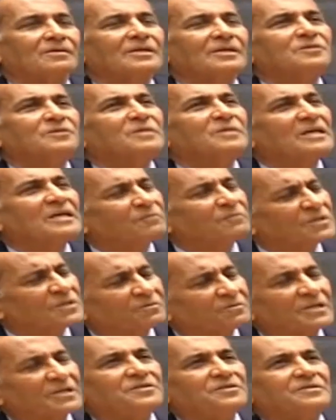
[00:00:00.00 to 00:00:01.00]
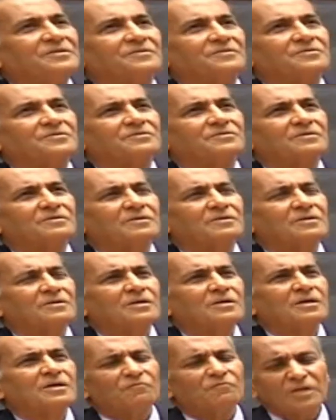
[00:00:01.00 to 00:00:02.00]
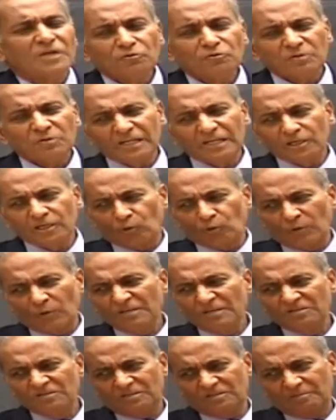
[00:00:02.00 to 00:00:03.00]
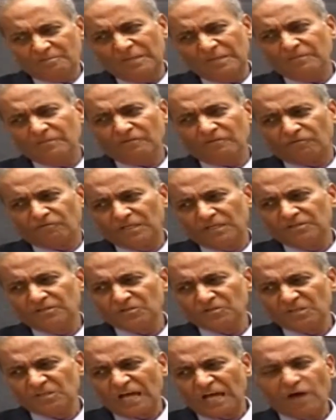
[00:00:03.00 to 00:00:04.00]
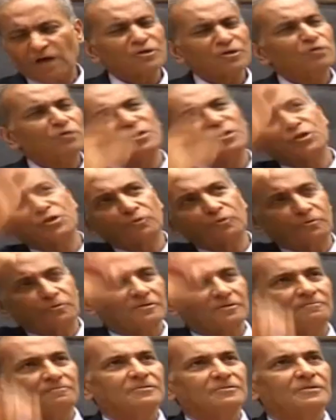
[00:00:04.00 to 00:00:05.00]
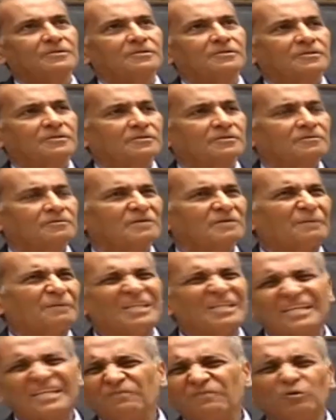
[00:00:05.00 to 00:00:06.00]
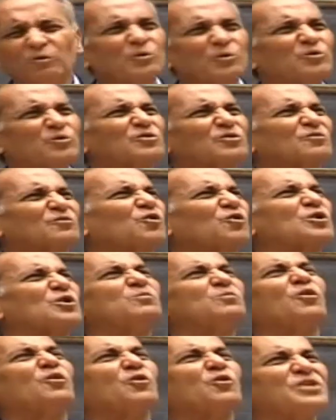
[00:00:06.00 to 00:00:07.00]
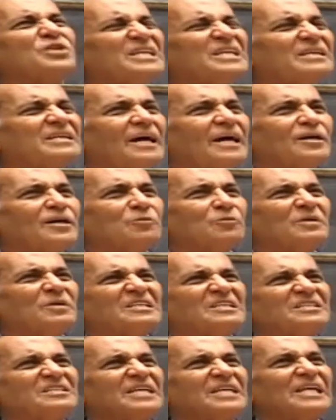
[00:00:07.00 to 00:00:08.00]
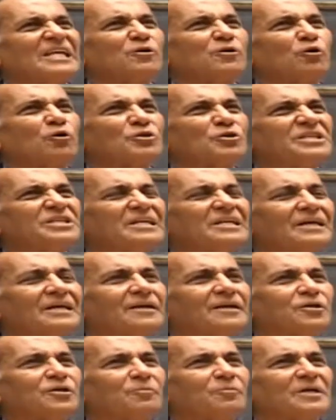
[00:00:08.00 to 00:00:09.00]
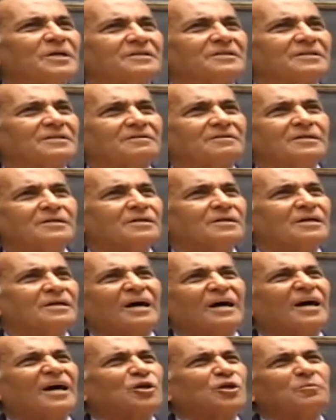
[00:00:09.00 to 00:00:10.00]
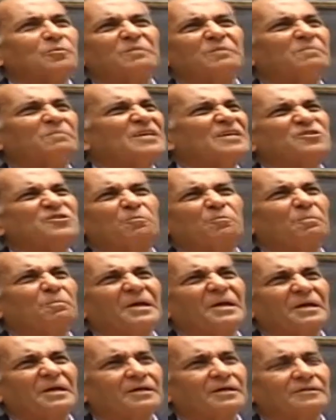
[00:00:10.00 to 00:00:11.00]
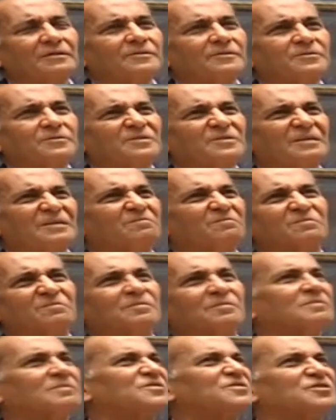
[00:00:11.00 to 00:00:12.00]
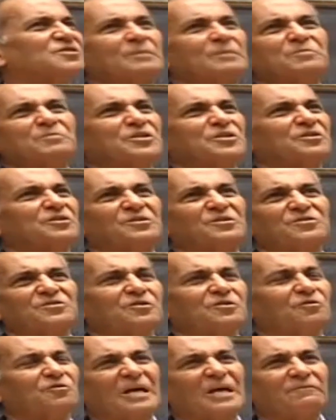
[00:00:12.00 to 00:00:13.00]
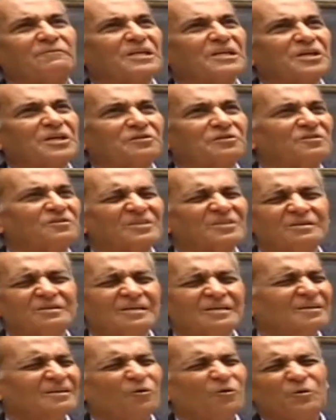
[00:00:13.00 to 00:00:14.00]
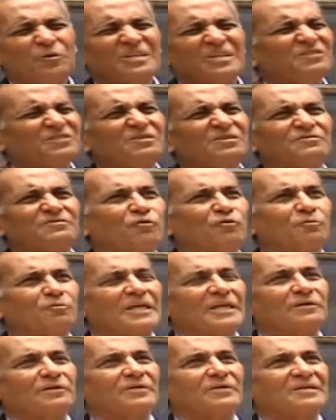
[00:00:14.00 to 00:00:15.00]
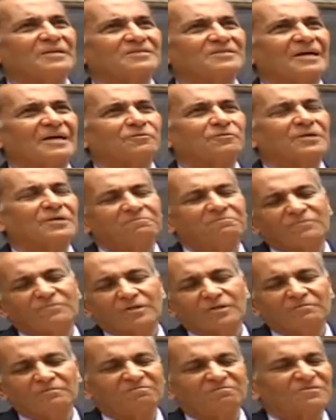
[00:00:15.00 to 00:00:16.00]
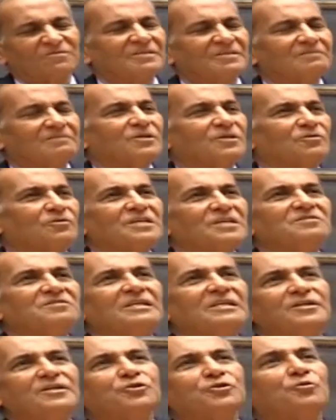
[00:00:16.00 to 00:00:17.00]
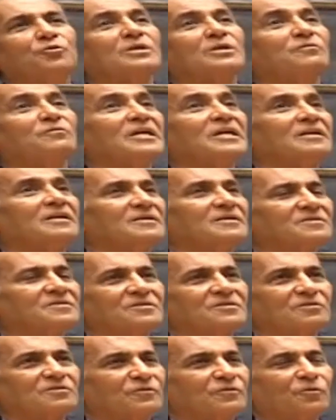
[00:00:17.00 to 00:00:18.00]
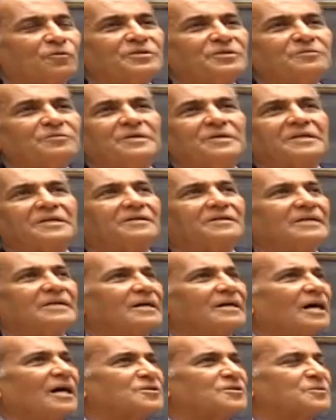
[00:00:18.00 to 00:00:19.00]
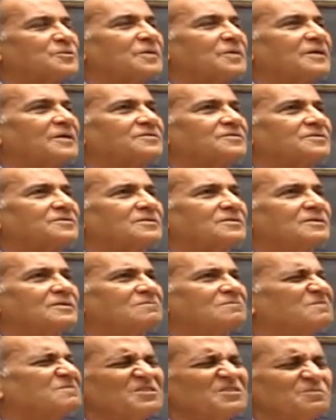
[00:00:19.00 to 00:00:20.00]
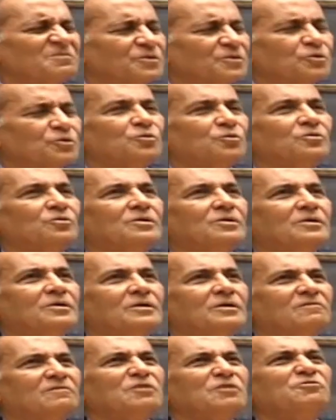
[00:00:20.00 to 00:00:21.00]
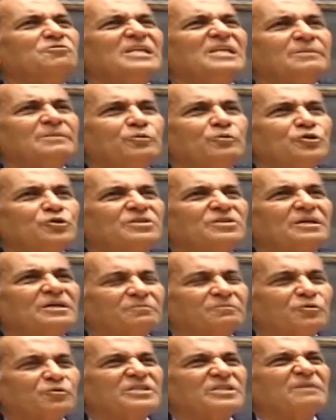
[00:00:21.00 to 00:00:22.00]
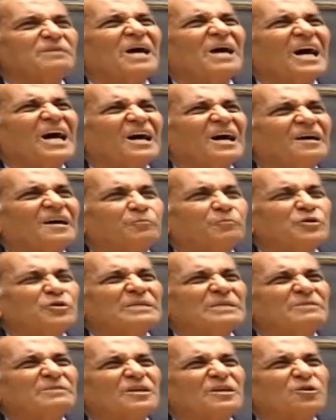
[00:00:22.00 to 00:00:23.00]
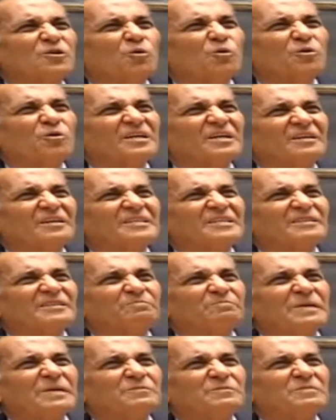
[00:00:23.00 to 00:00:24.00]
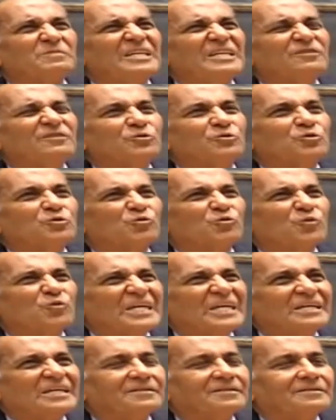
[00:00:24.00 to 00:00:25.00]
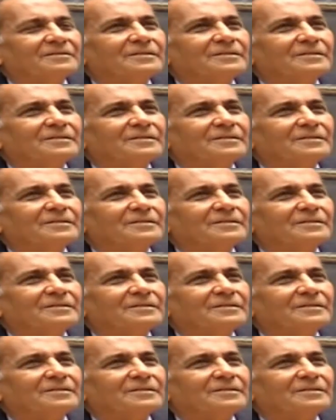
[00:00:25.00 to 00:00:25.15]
Let's begin with the religions. When you really quiz the people of religion, saying, how can you be sure? I mean, they'll give you all sorts of cosmological argument and teleological argument and argument based on miracles and scriptures, you know, revelation. All this will fall by the wayside. You can easily show the weaknesses of all these particular aspects. It doesn't prove. When you really push them in the corner until the people begin to squeak,